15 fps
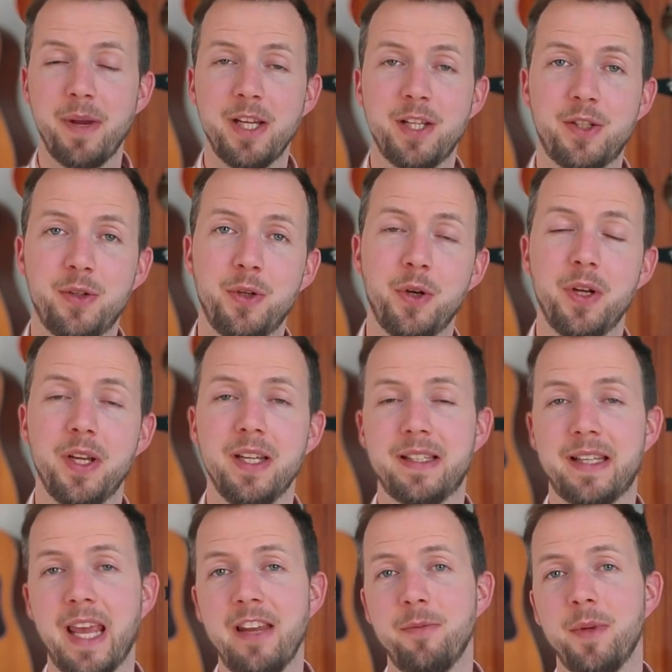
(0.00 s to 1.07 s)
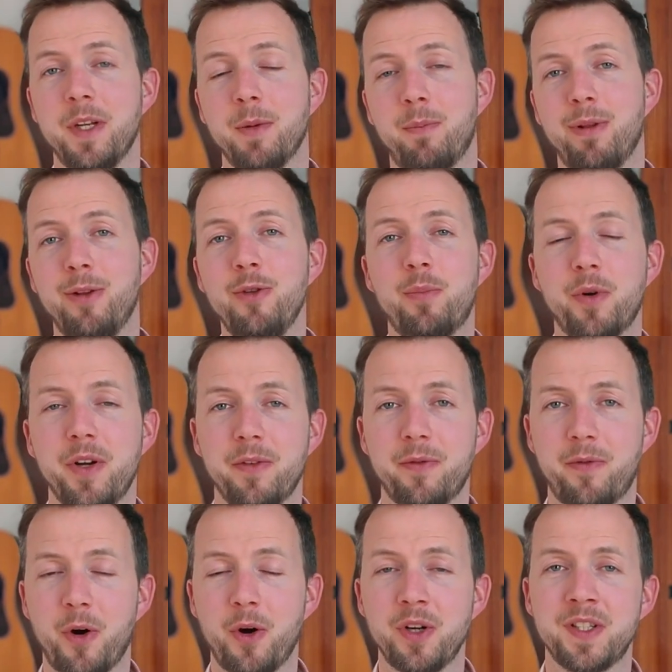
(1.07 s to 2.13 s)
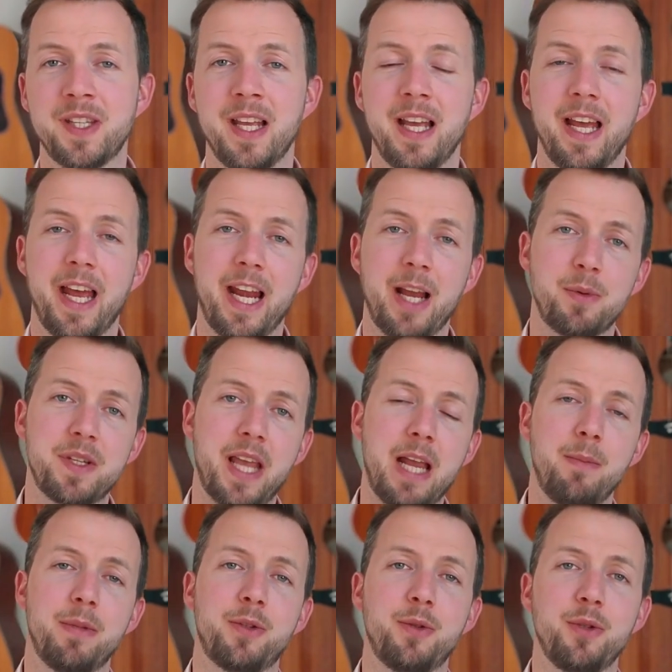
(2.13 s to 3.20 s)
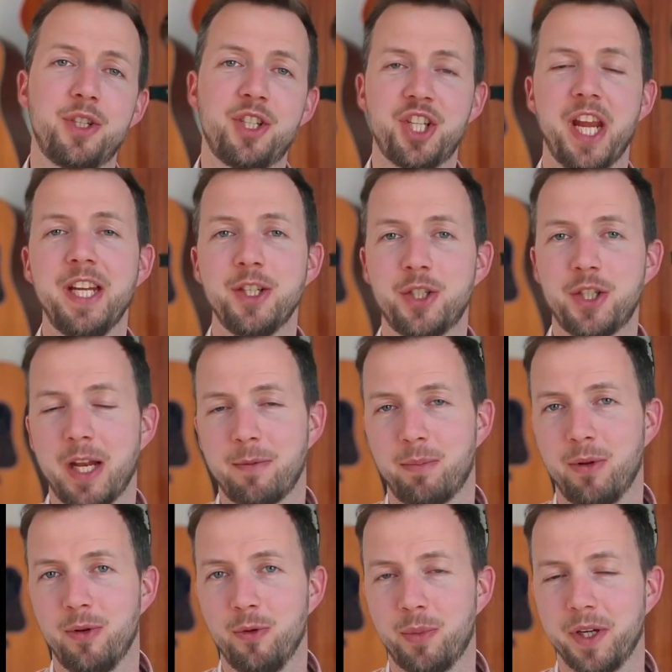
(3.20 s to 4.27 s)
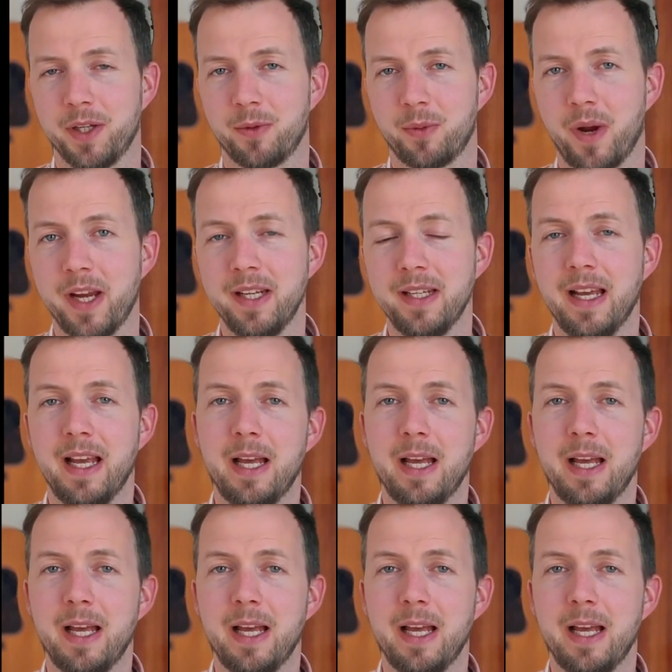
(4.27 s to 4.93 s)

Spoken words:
Studio it gave me the blueprint first and I was able to change that blueprint, right?